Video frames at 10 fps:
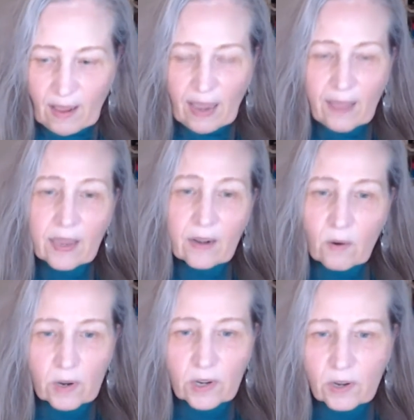And then, of
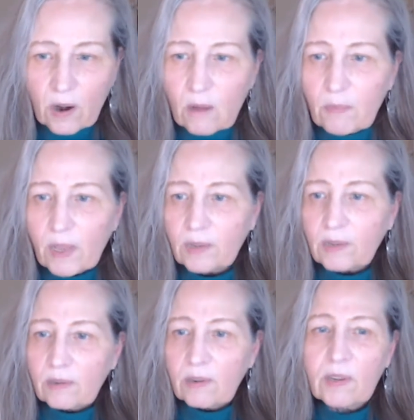course, you're
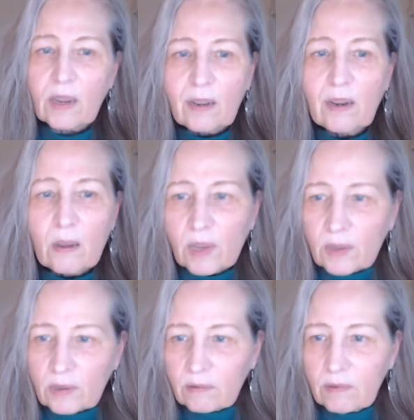homeless. You're suddenly
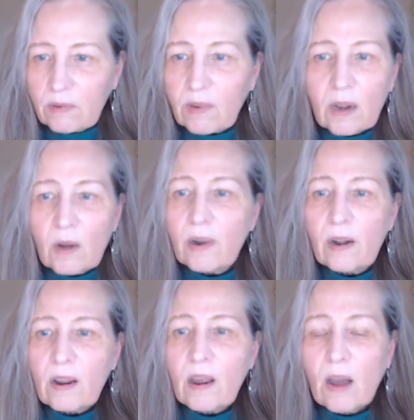homeless. You got nowhere
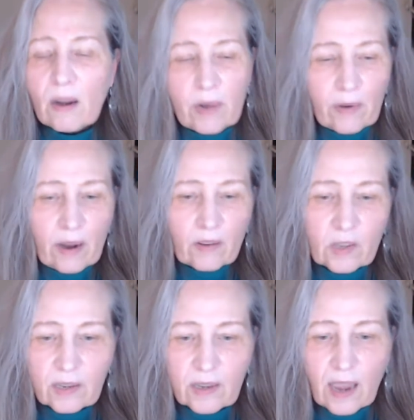to go. We have
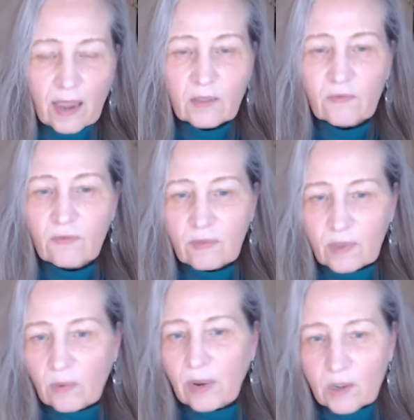6 cats.
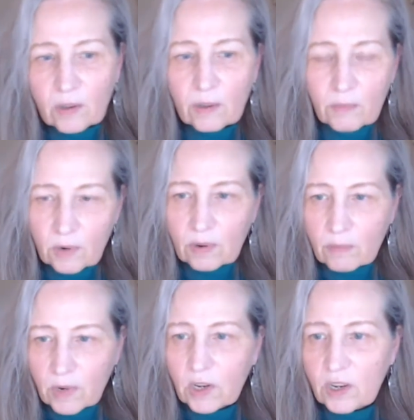We took them to an
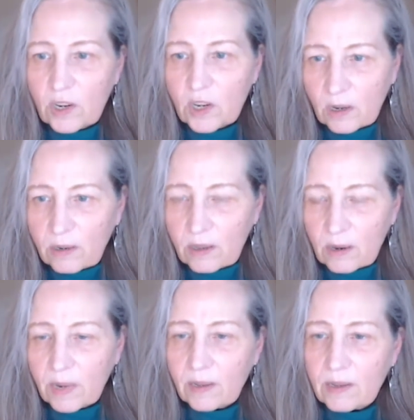emergency shelter that
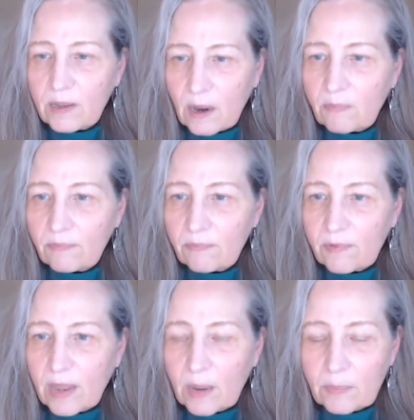had been set up
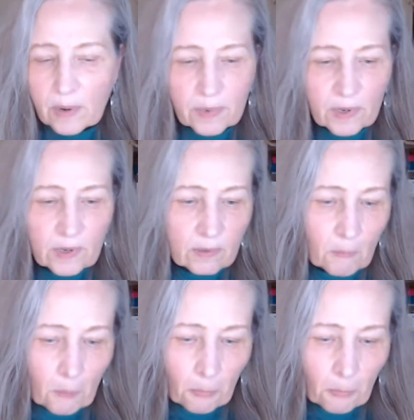for that purpose.